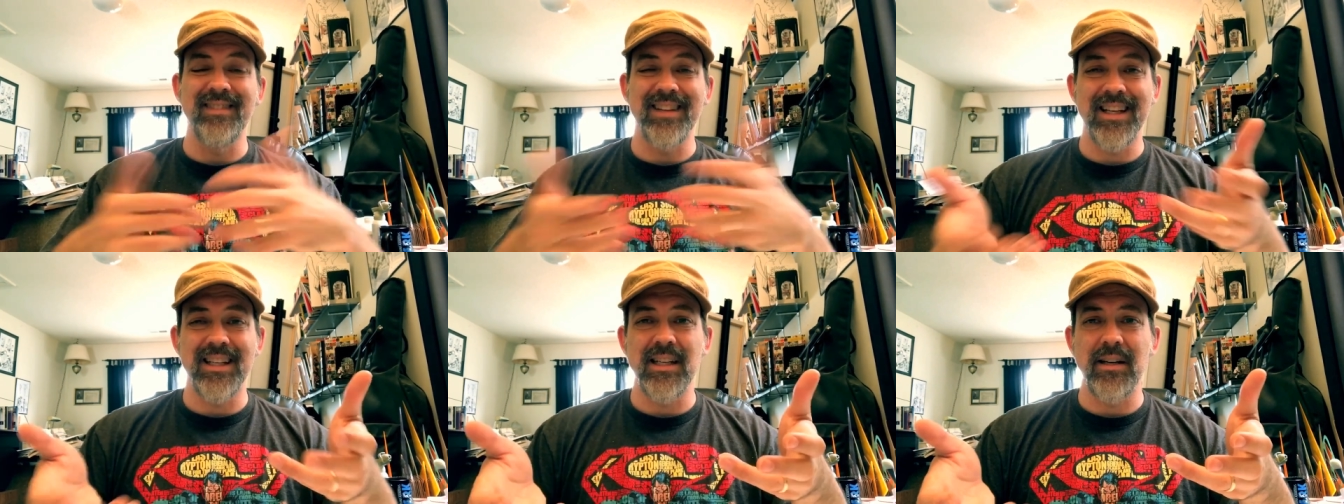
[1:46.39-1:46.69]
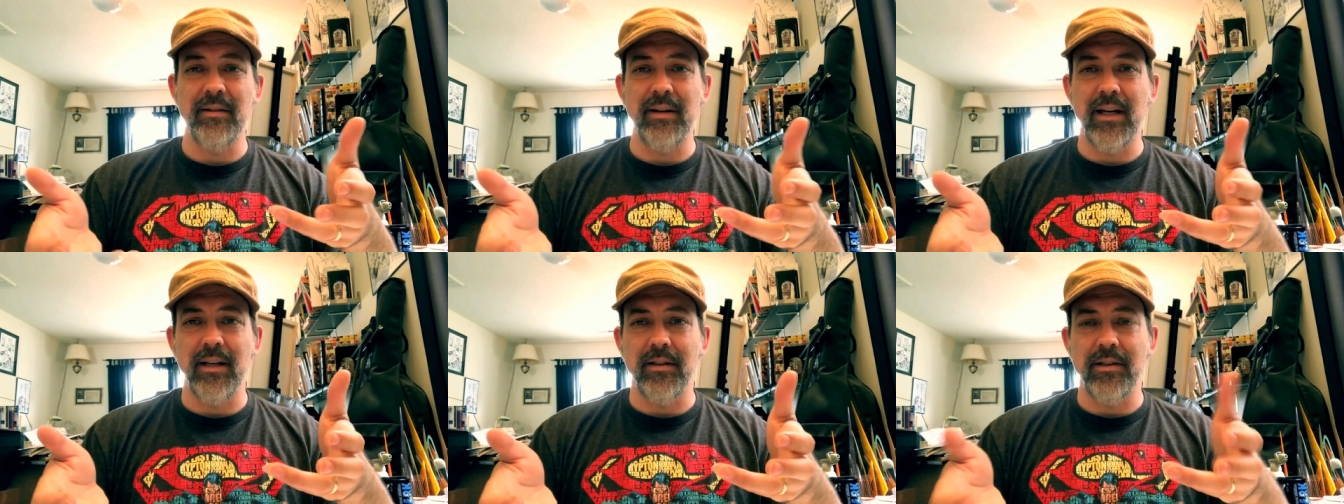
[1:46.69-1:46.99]
That's how
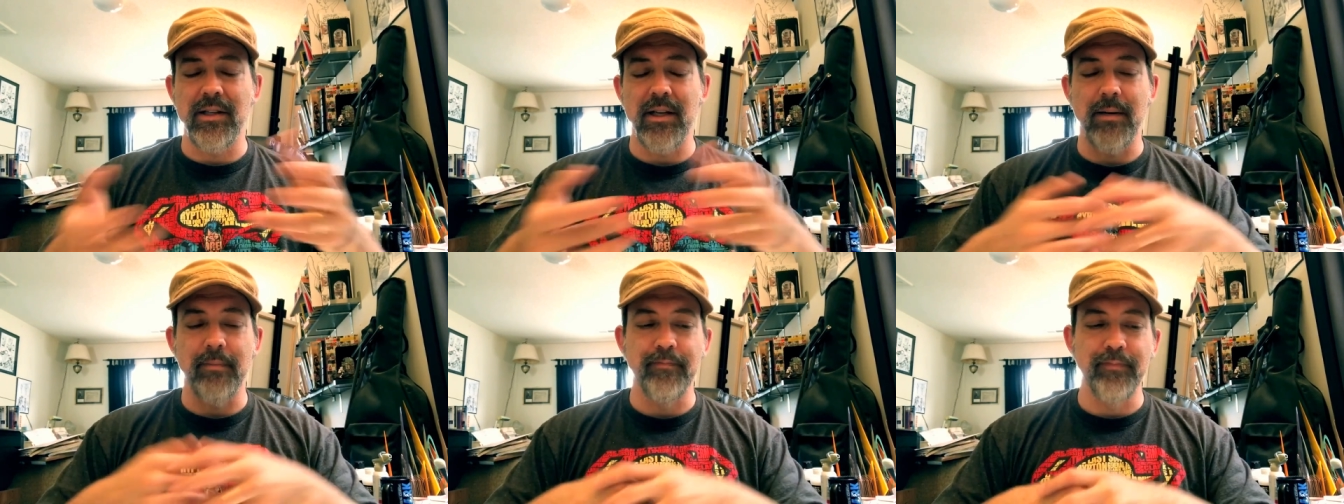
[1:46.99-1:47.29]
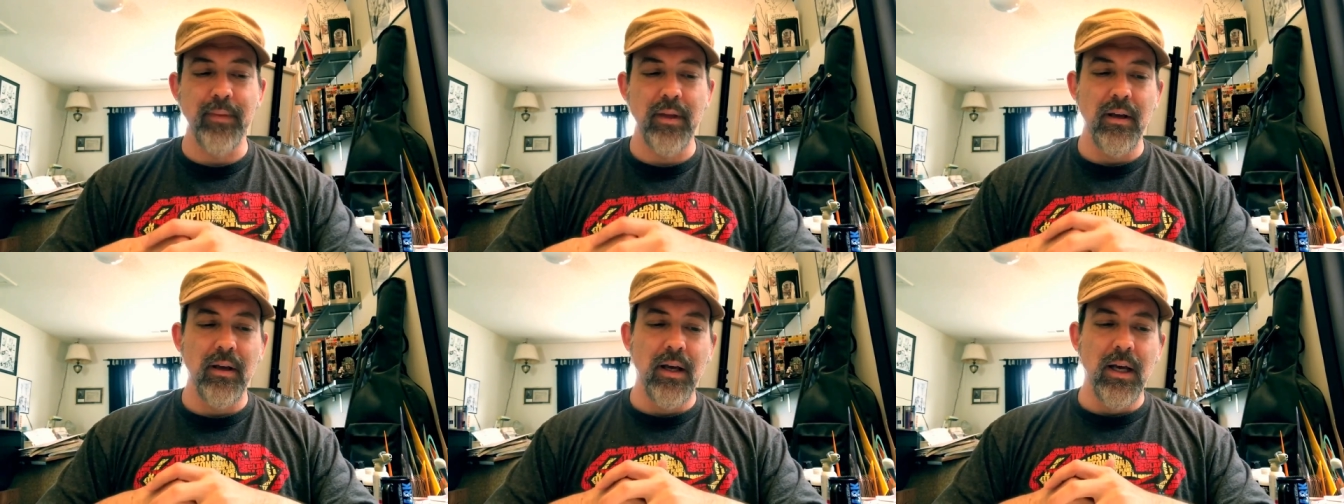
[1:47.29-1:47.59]
he got the job.
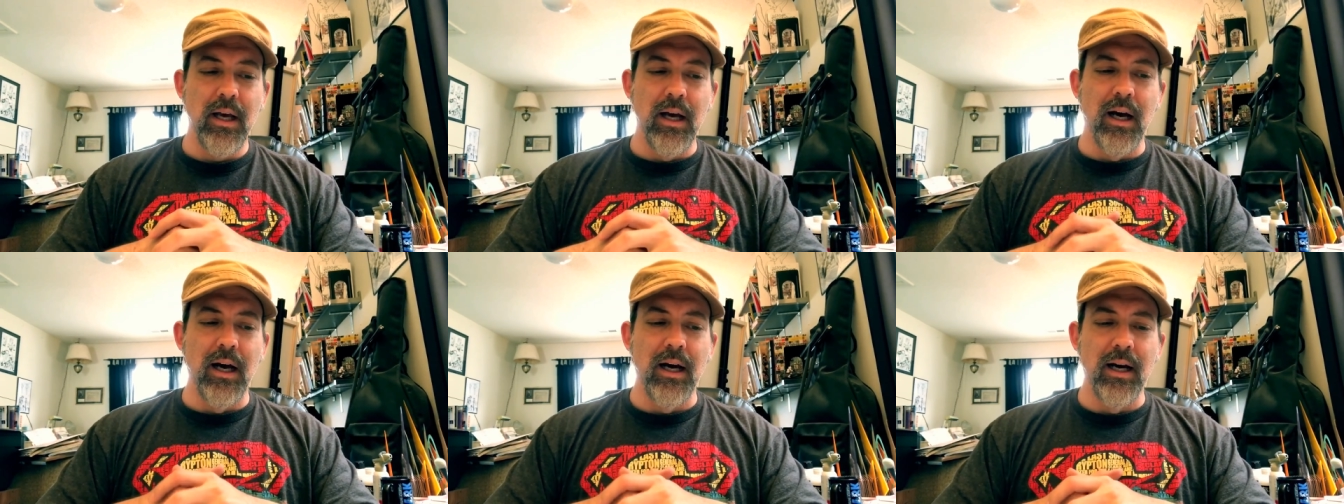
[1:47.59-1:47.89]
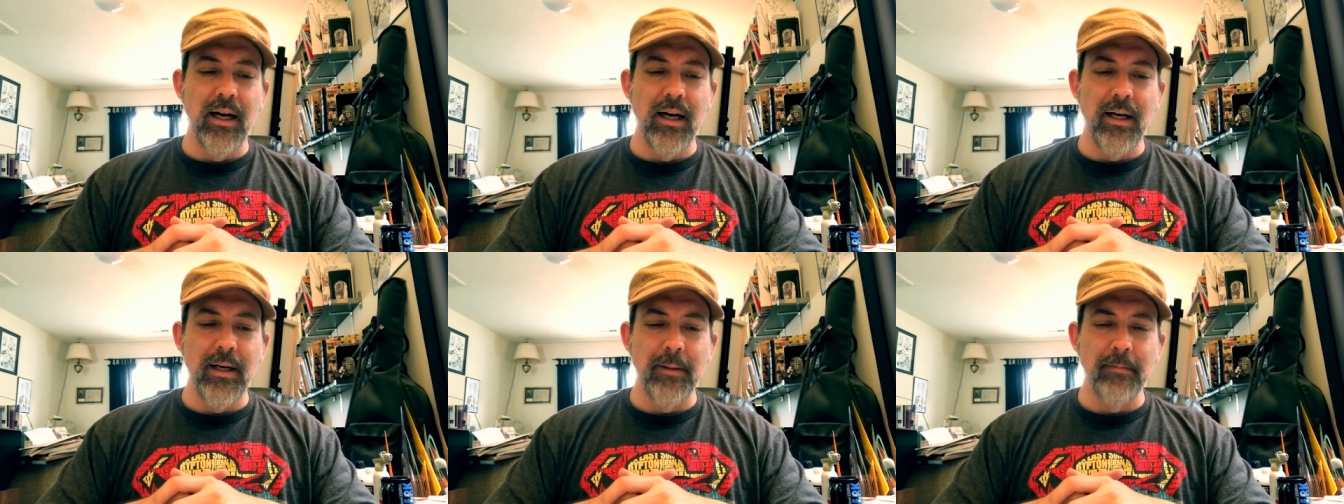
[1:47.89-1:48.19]

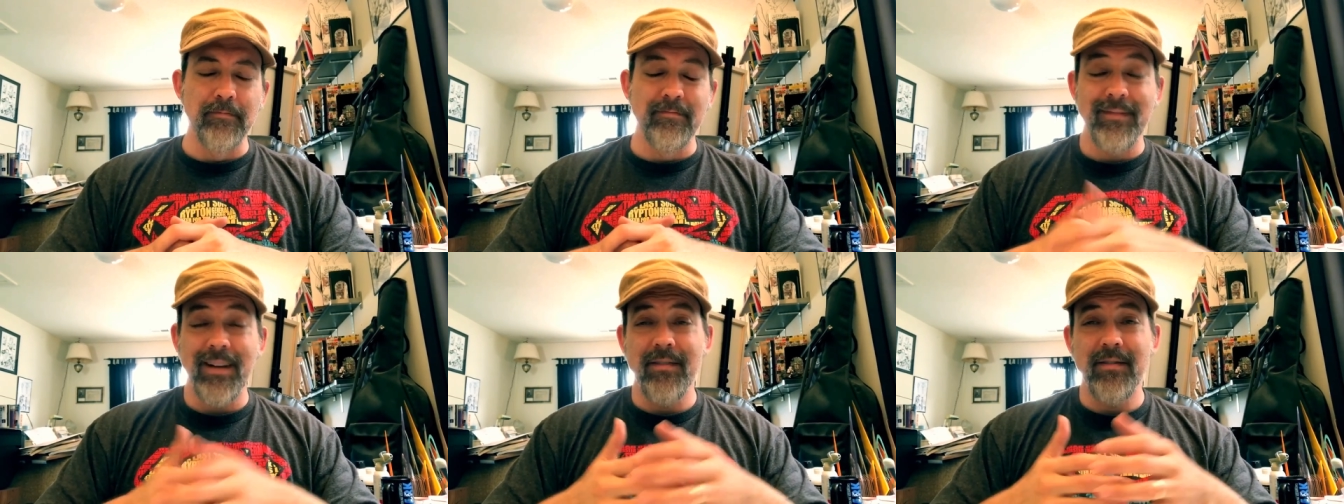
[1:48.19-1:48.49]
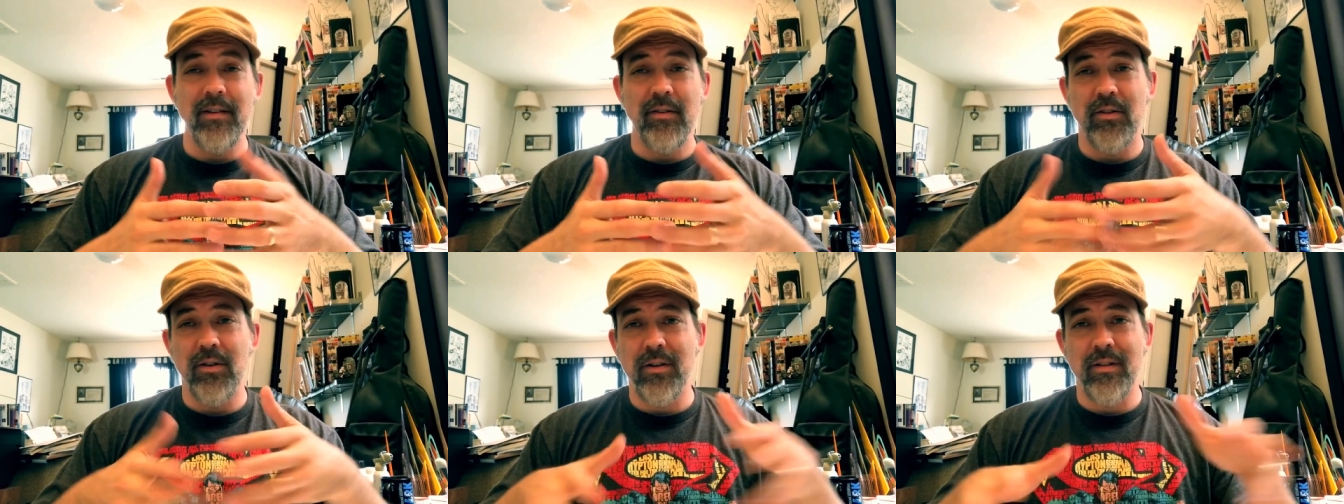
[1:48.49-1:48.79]
Um, I've
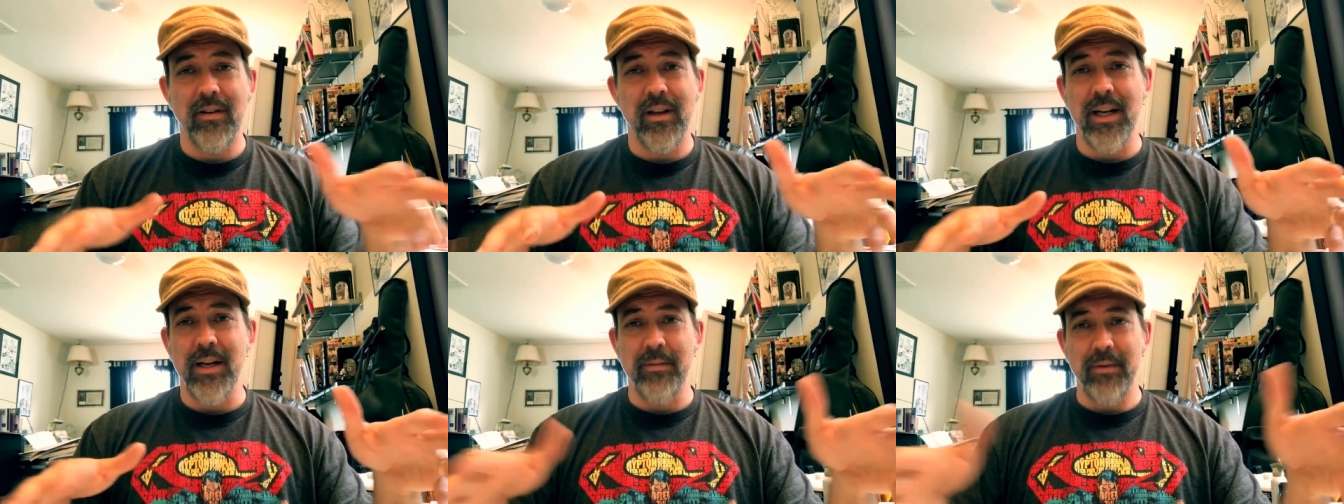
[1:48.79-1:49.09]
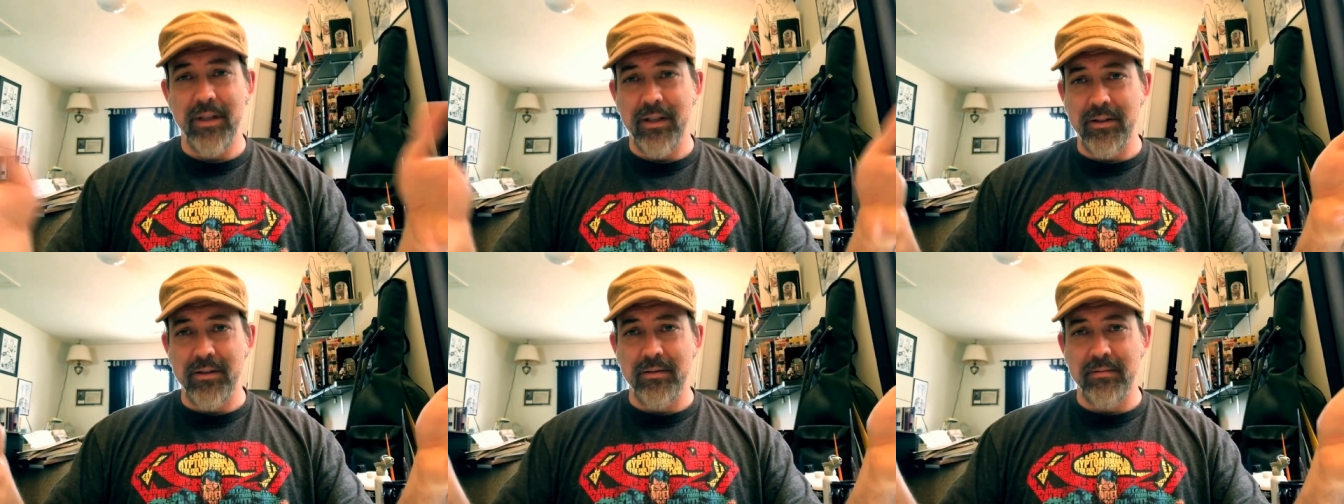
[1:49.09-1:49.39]
never heard of
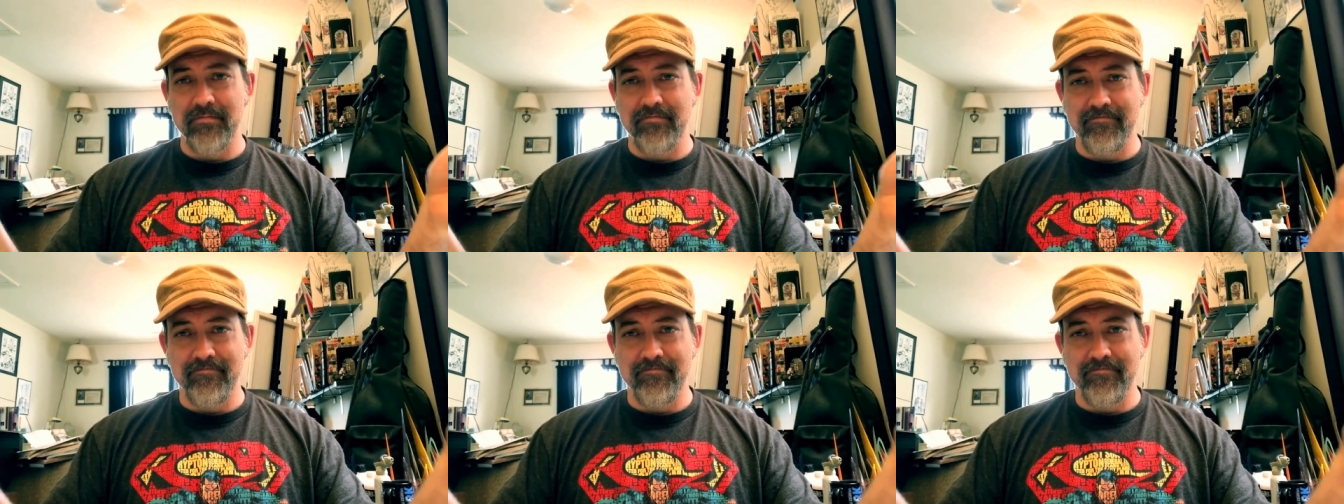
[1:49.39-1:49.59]
anybody else